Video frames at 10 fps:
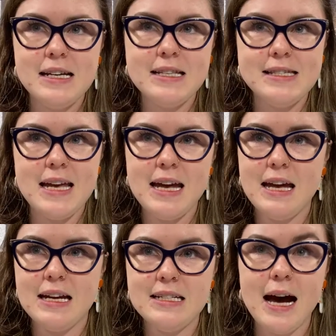it's
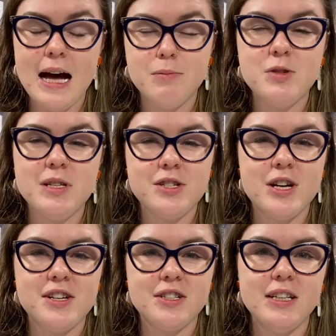a tie between the
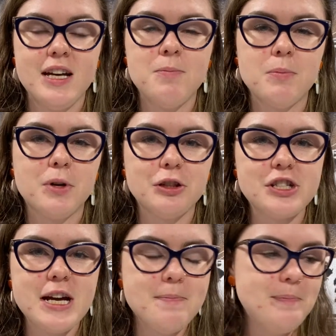Tragically Hip and Pearl
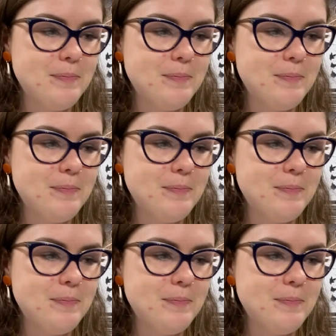Jam.